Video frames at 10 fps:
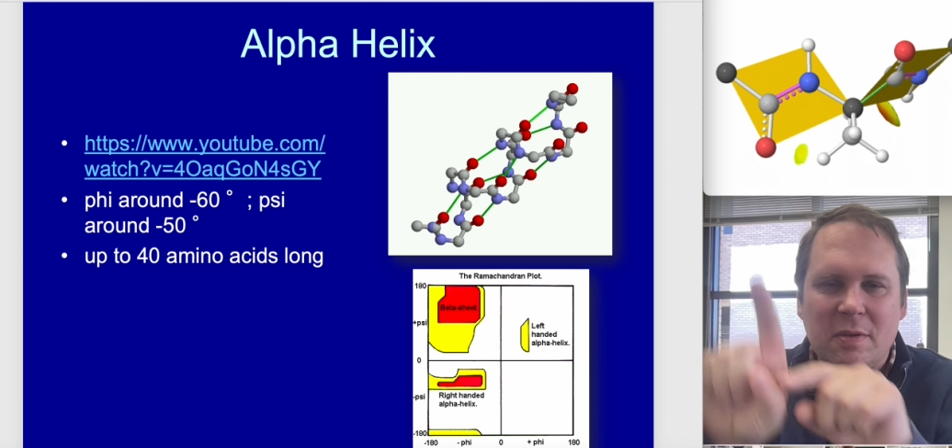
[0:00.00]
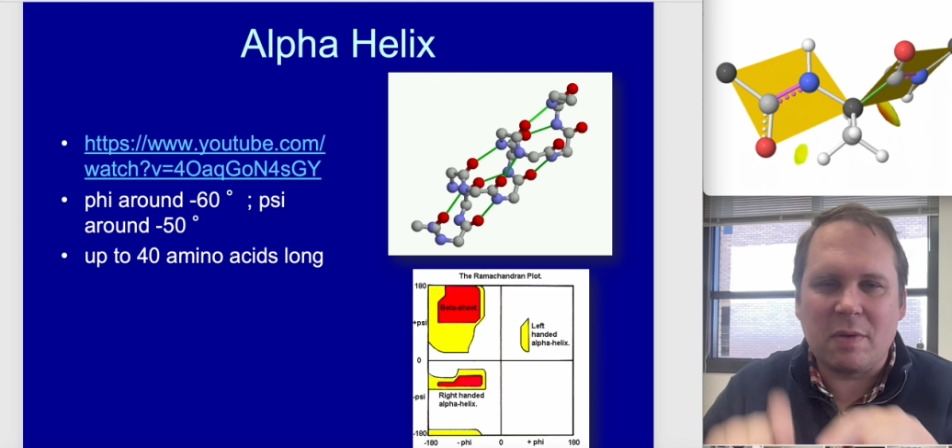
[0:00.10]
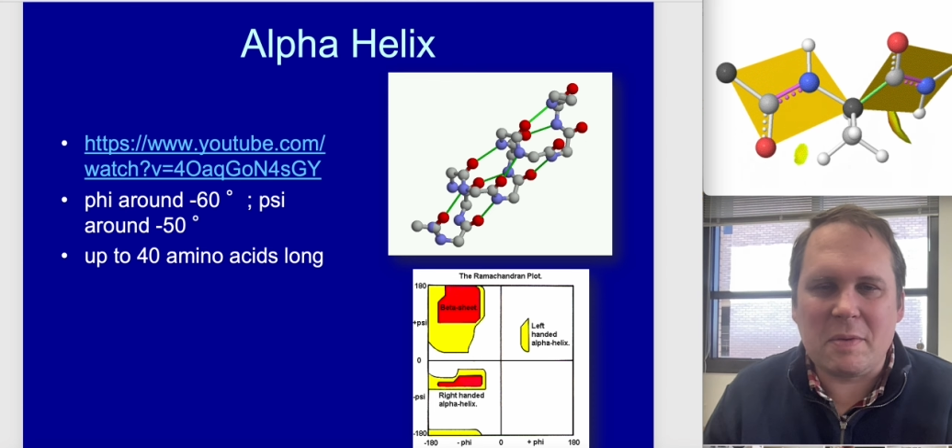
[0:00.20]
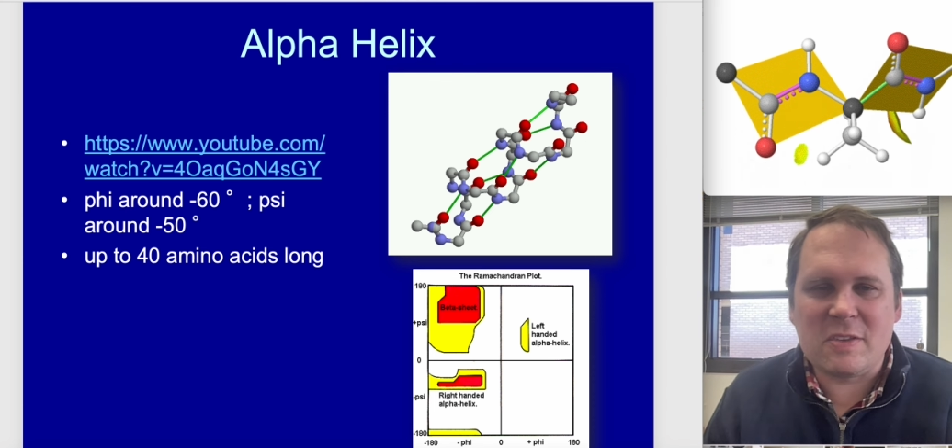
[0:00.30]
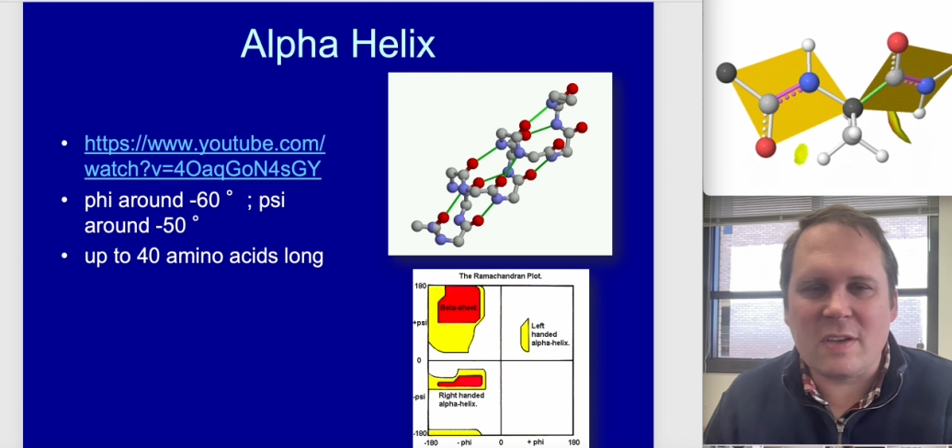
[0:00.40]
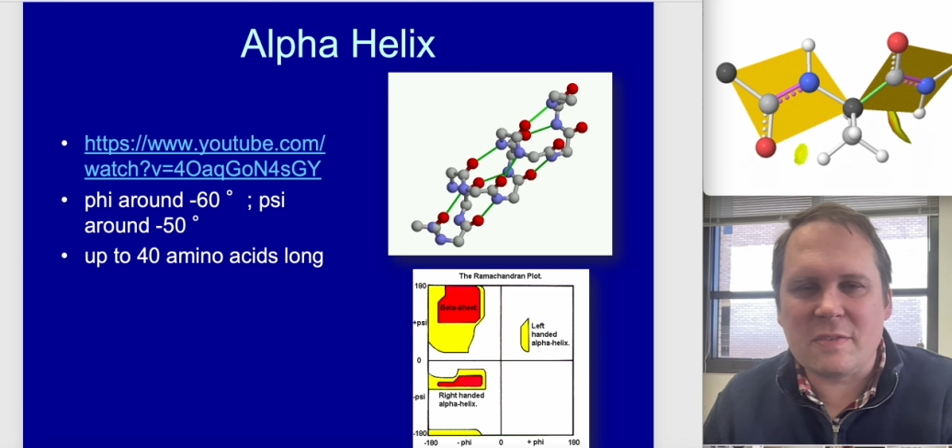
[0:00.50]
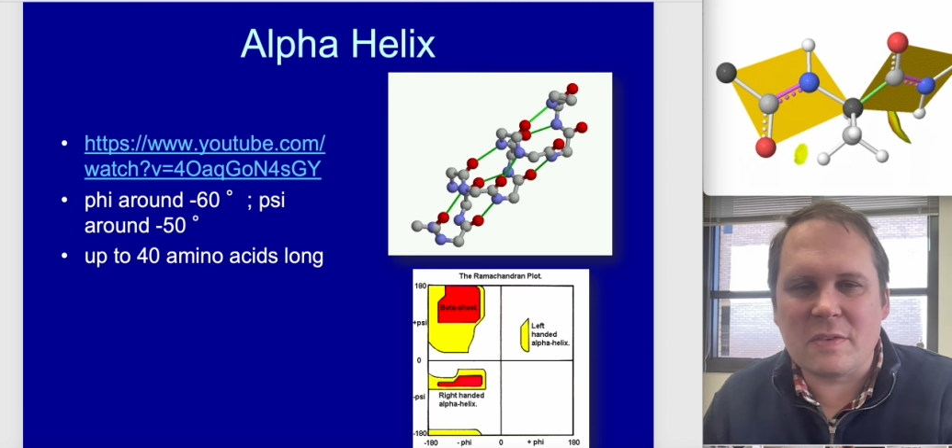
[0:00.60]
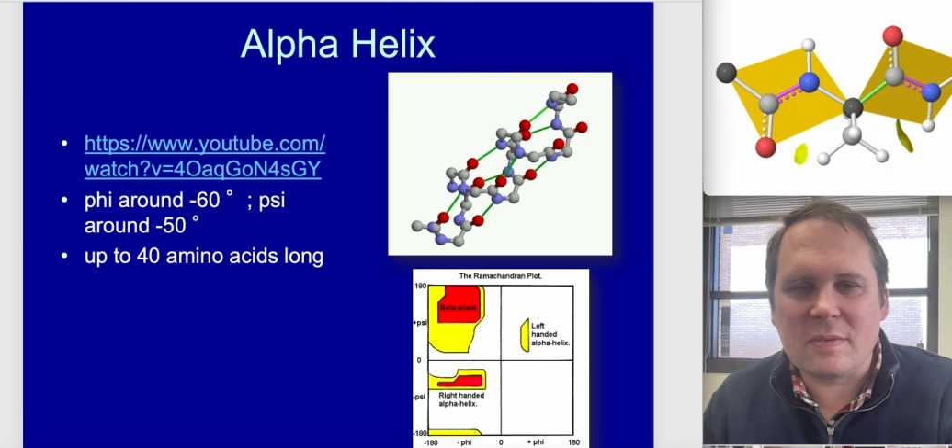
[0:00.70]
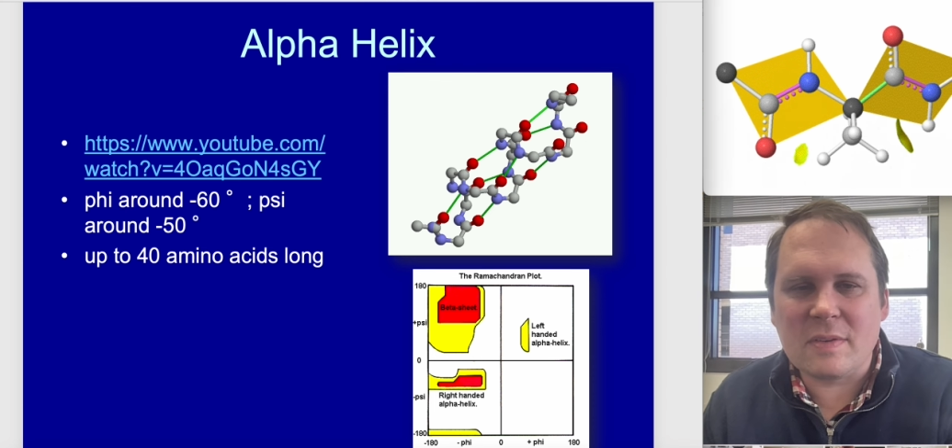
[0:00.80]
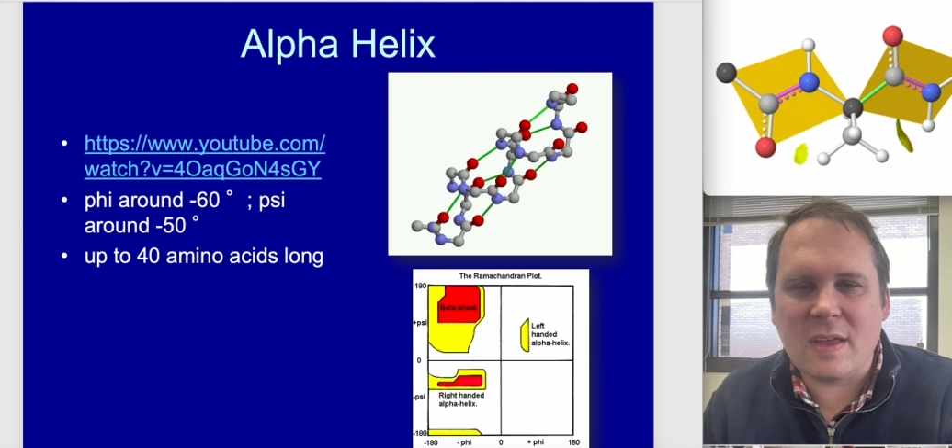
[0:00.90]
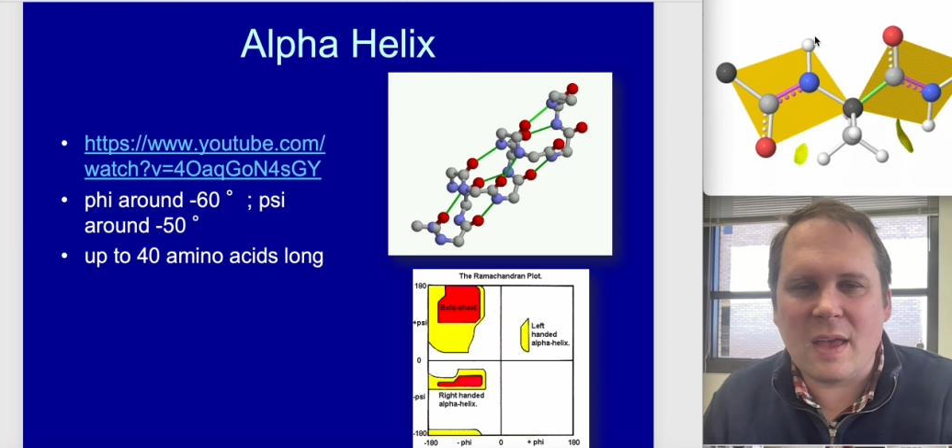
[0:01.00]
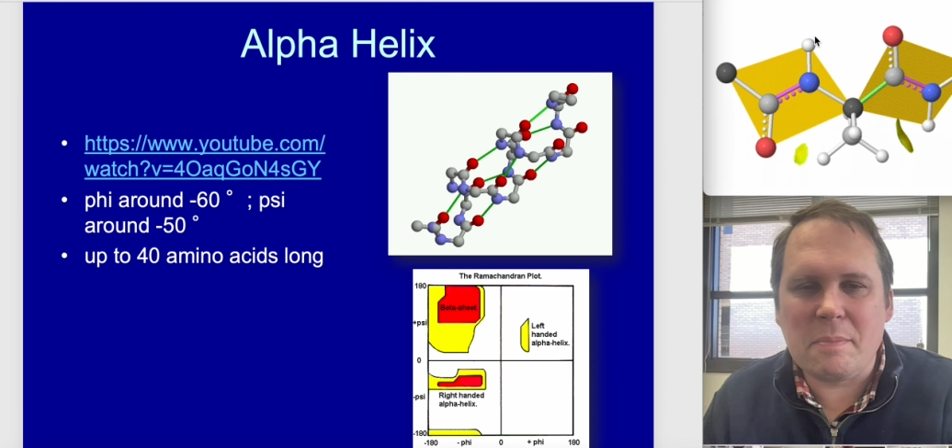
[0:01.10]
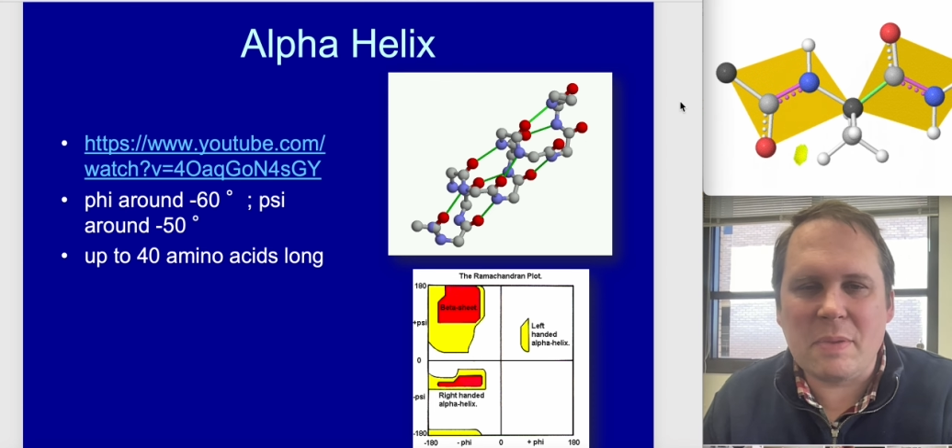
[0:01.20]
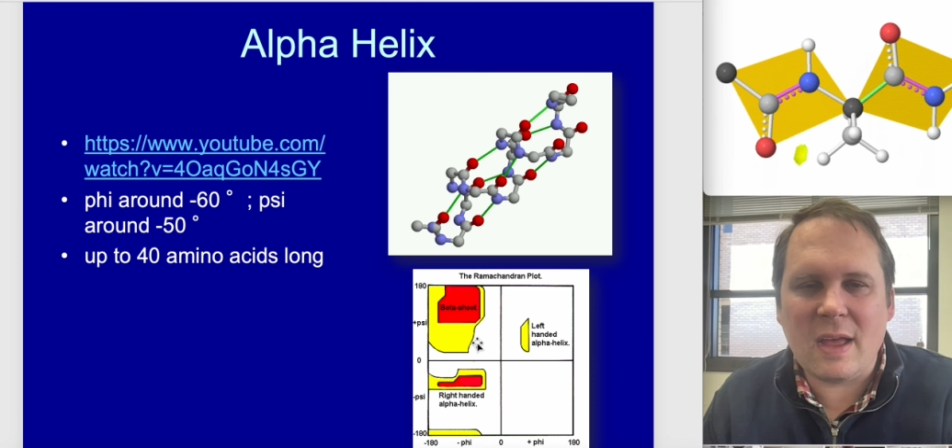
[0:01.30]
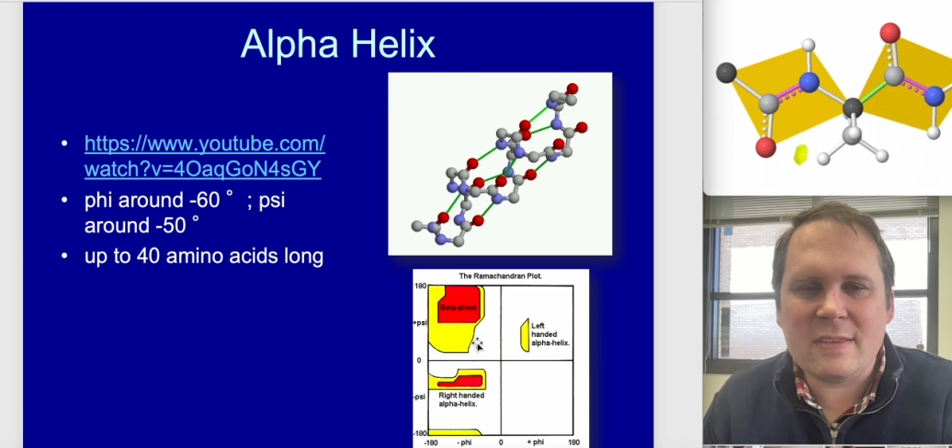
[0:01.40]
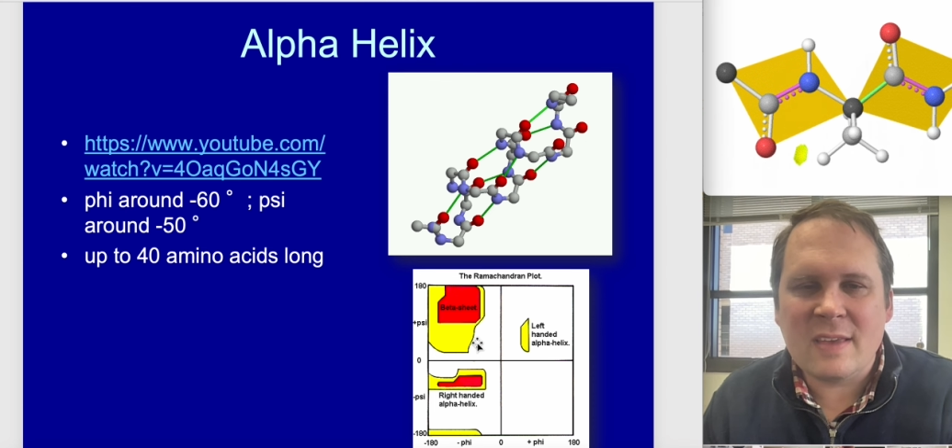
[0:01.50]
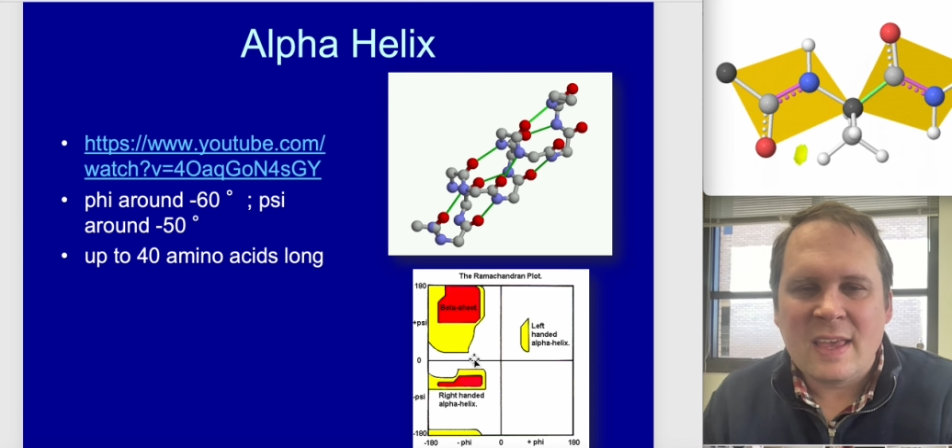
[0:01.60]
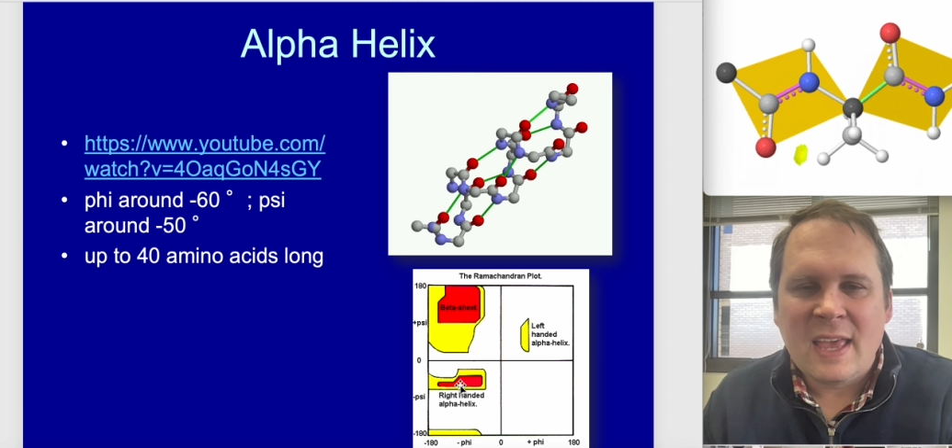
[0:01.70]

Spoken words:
Ramachandran plot,